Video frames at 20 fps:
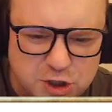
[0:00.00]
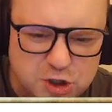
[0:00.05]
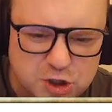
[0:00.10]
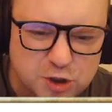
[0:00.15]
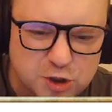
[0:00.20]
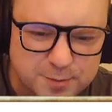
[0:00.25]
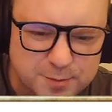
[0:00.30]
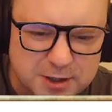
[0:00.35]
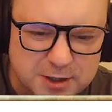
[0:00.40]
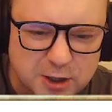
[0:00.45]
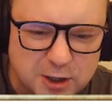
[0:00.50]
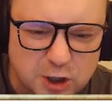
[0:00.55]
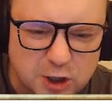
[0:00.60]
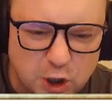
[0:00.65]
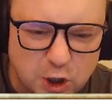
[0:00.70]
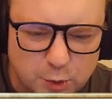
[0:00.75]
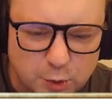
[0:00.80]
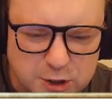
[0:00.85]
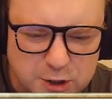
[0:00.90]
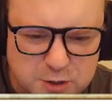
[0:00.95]
It should be the
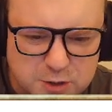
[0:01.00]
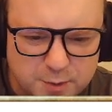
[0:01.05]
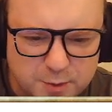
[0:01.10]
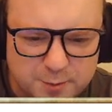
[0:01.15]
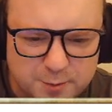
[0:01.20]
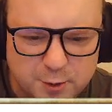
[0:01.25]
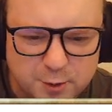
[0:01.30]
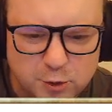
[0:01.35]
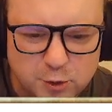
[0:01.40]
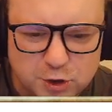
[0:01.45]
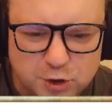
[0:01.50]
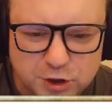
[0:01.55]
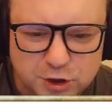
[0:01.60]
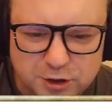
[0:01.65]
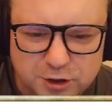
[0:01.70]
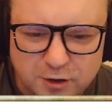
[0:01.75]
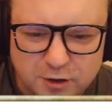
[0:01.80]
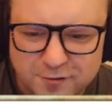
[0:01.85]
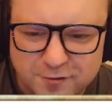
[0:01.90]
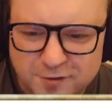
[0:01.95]
lowest proportion
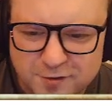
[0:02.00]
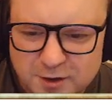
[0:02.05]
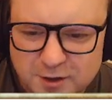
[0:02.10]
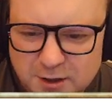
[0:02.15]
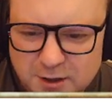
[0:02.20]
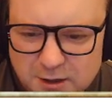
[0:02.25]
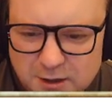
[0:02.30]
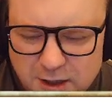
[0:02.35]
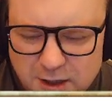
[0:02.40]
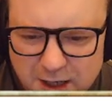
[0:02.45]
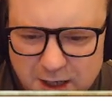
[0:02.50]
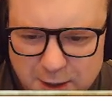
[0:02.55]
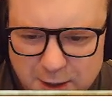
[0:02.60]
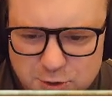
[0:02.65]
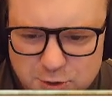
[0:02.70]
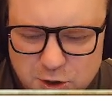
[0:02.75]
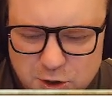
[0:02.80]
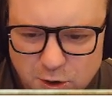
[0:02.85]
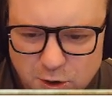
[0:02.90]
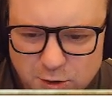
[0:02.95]
of
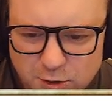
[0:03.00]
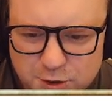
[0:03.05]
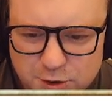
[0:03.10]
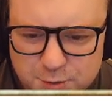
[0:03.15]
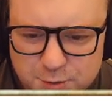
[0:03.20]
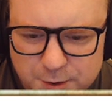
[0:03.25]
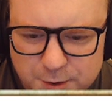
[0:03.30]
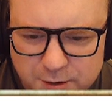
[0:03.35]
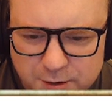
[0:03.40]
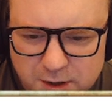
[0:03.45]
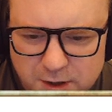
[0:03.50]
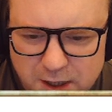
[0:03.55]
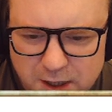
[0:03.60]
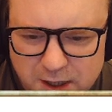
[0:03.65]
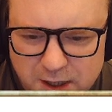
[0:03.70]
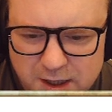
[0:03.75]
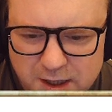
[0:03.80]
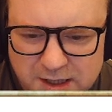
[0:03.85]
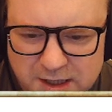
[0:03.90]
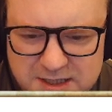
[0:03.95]
households, but
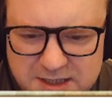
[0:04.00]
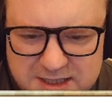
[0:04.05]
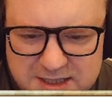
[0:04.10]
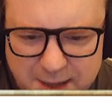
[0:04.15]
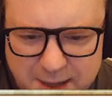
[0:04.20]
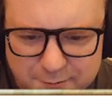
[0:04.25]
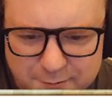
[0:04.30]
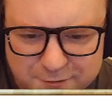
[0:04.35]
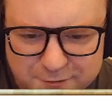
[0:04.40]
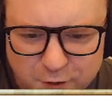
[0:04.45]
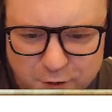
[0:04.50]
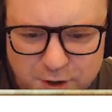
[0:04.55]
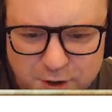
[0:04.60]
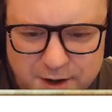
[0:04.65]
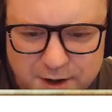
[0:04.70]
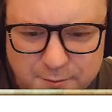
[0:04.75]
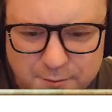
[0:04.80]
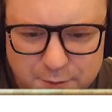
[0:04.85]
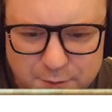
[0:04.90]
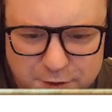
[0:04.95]
okay, except for the
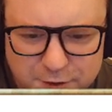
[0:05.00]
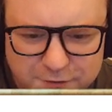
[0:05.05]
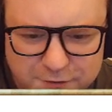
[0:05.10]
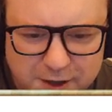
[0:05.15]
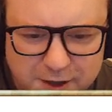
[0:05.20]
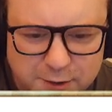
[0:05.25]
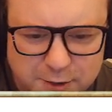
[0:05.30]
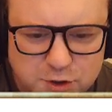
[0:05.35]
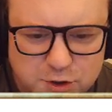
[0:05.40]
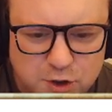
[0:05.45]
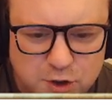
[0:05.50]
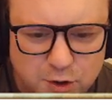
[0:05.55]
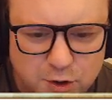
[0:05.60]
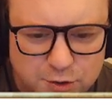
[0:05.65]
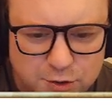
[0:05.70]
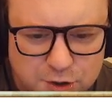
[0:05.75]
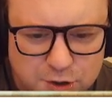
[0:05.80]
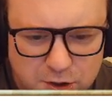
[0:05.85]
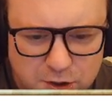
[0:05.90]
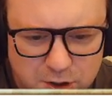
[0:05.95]
number of
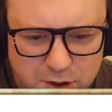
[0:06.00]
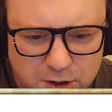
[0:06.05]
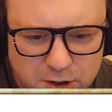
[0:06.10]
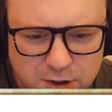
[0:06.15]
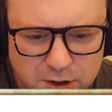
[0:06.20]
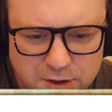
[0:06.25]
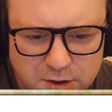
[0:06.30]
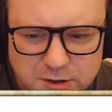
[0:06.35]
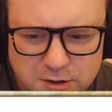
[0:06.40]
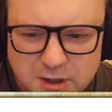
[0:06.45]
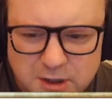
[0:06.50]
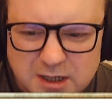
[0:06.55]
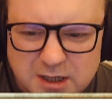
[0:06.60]
households, good.